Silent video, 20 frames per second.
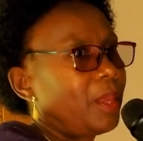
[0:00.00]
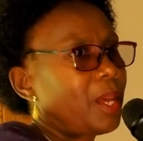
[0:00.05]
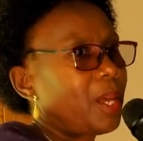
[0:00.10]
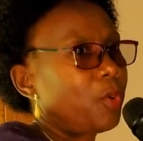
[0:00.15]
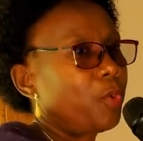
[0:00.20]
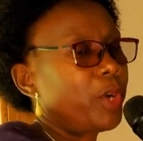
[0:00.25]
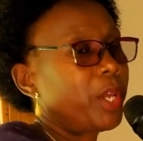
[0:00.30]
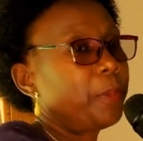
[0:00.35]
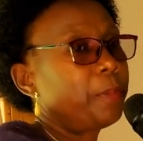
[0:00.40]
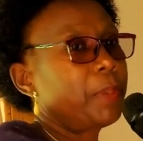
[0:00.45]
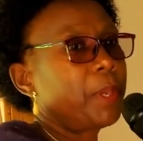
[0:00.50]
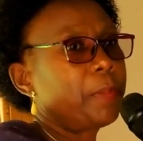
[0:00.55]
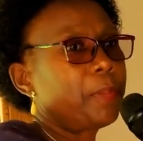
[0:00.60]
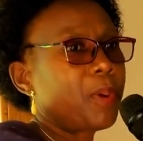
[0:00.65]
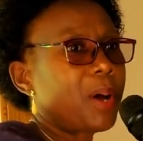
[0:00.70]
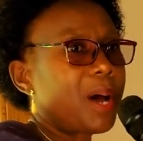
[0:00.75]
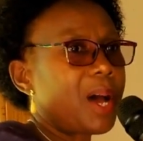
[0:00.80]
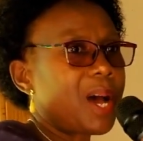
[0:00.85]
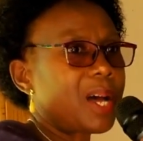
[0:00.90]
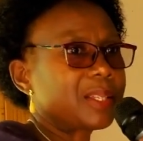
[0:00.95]
And when
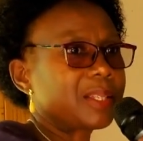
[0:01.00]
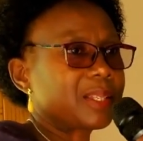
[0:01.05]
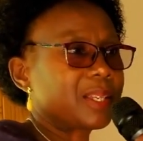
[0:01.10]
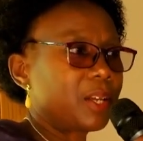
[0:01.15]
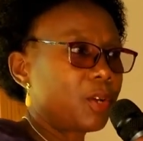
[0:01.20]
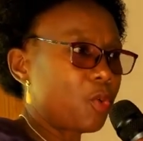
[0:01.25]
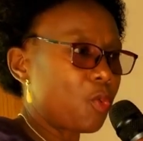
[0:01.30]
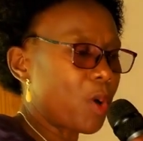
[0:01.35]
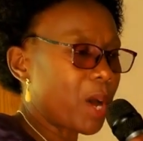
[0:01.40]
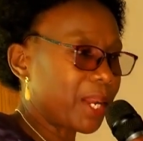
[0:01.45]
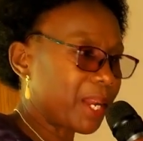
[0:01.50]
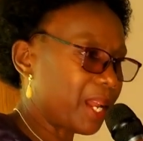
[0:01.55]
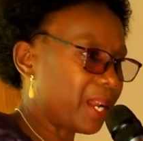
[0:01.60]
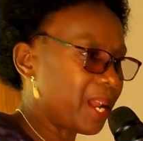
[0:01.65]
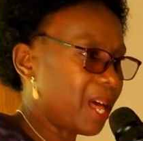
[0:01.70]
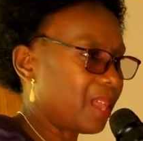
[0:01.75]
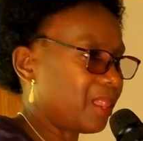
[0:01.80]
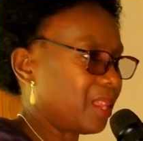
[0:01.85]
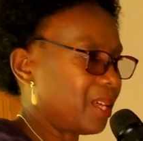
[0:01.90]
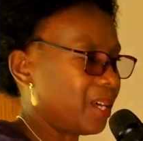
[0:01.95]
people are asking one
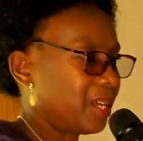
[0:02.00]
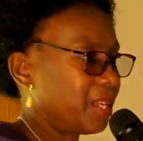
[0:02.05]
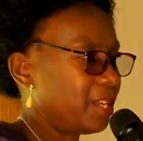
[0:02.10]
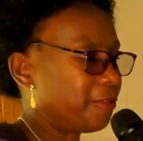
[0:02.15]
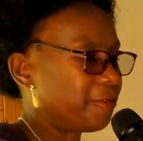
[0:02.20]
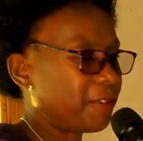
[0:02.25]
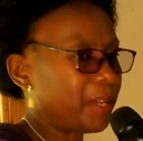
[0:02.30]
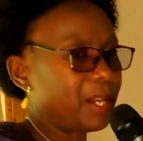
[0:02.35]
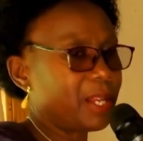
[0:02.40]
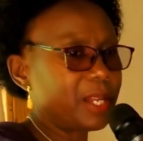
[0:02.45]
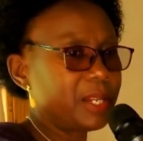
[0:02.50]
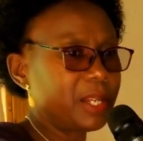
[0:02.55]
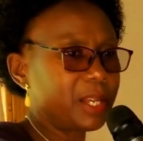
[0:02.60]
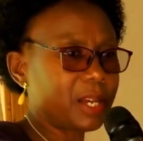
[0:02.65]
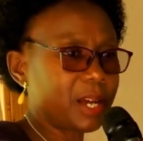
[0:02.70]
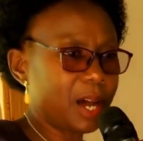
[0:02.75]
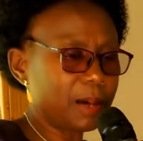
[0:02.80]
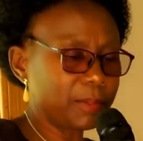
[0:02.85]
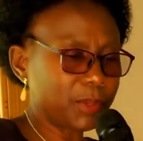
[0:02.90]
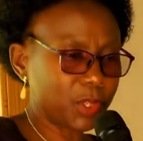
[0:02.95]
another, if a lady
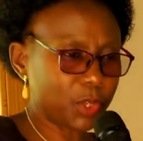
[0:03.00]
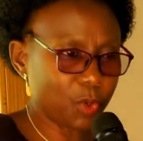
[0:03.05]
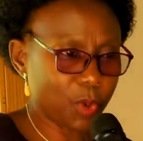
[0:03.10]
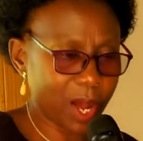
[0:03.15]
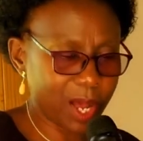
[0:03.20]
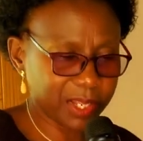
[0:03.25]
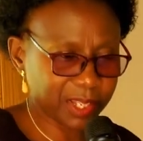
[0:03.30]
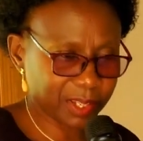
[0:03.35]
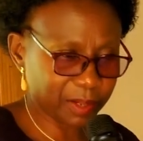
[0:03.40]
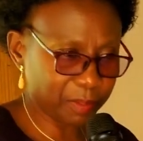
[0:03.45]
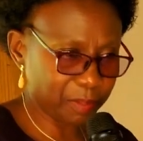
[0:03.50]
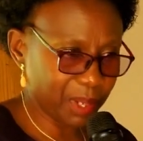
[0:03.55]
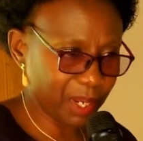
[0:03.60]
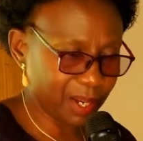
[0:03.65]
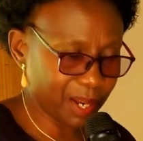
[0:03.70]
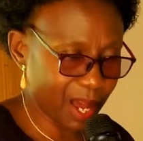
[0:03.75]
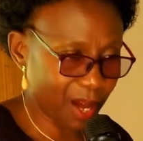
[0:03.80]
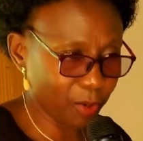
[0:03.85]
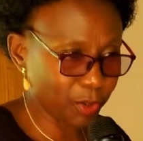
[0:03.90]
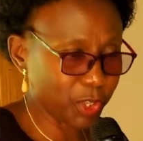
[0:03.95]
comes to ask me
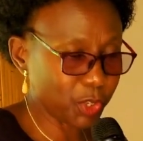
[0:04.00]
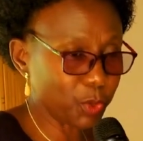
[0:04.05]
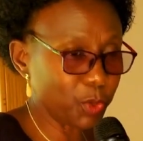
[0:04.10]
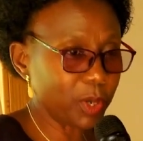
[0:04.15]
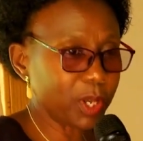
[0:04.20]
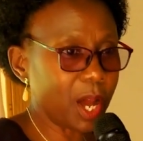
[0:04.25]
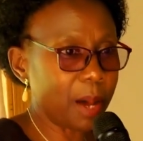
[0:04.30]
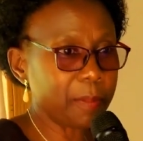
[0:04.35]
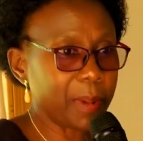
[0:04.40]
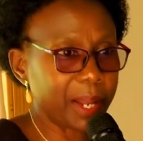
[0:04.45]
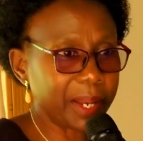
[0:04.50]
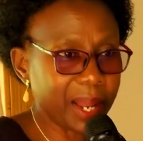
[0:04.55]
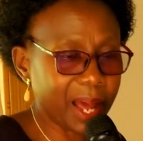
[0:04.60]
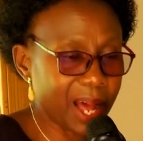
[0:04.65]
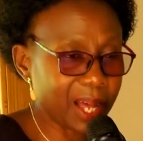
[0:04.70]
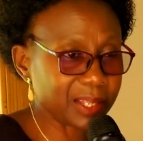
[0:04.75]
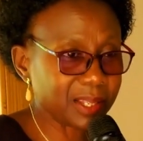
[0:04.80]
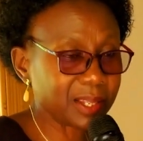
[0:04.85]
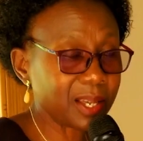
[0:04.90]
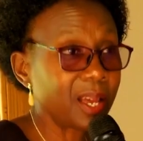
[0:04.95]
now, she will come and
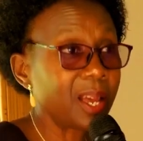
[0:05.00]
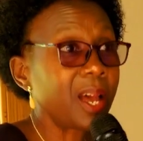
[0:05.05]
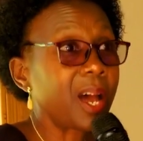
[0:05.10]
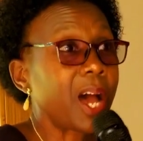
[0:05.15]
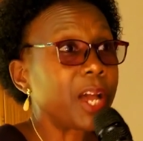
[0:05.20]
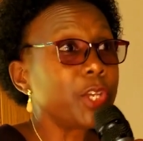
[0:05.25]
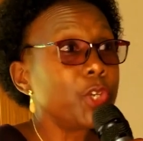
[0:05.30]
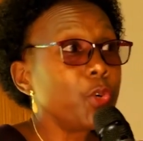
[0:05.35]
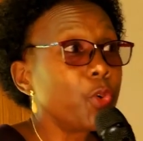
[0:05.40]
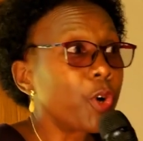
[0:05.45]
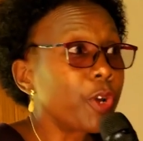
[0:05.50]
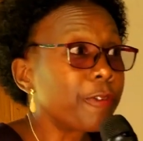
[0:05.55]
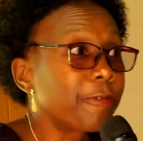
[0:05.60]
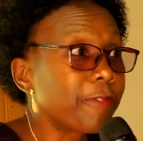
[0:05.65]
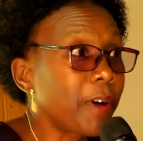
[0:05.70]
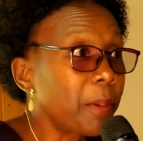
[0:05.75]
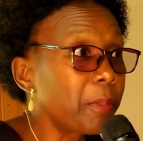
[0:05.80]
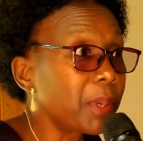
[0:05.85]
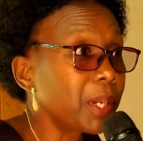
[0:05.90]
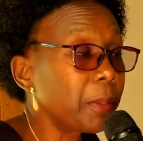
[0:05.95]
ask, are you on
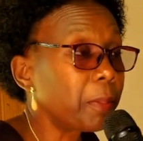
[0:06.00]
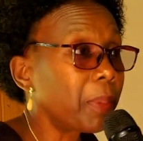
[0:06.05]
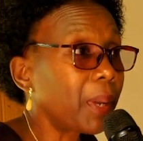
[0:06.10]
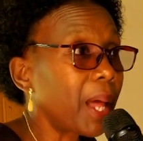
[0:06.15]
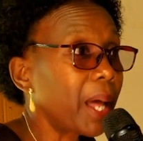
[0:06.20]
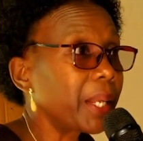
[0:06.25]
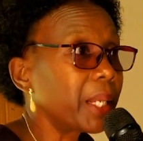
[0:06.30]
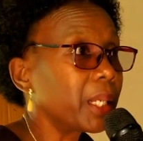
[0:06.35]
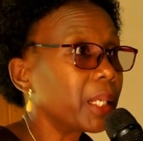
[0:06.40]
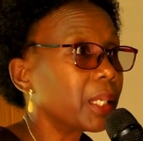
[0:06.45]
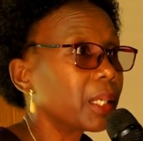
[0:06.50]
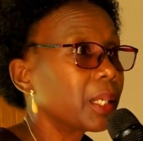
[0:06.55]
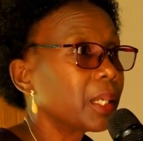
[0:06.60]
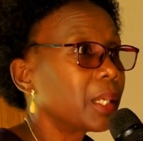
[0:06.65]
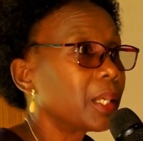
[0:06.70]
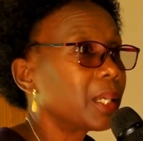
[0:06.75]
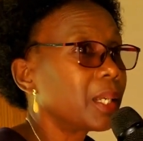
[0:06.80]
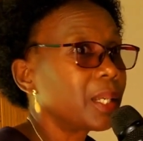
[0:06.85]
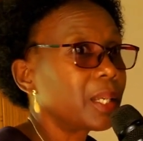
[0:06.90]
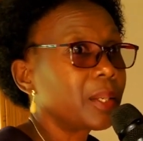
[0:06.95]
family planning?
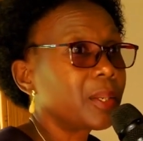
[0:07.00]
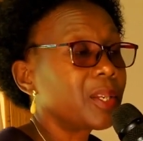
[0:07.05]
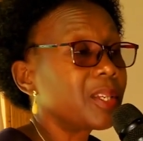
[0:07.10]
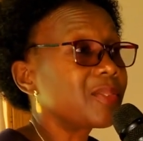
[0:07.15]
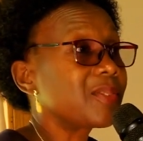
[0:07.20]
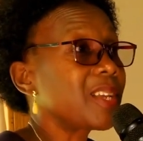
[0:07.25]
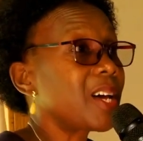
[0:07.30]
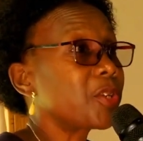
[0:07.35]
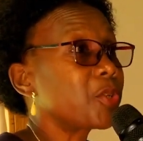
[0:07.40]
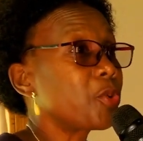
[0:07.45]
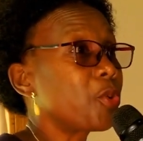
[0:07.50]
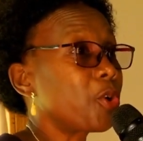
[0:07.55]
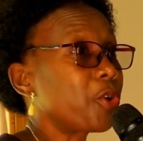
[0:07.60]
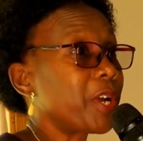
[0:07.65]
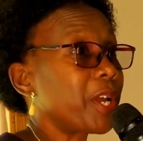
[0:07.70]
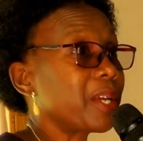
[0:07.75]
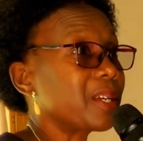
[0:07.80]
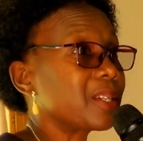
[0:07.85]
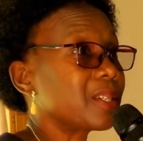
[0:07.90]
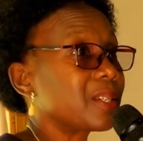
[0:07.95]
Is that
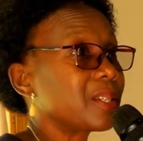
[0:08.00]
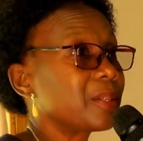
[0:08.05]
correct?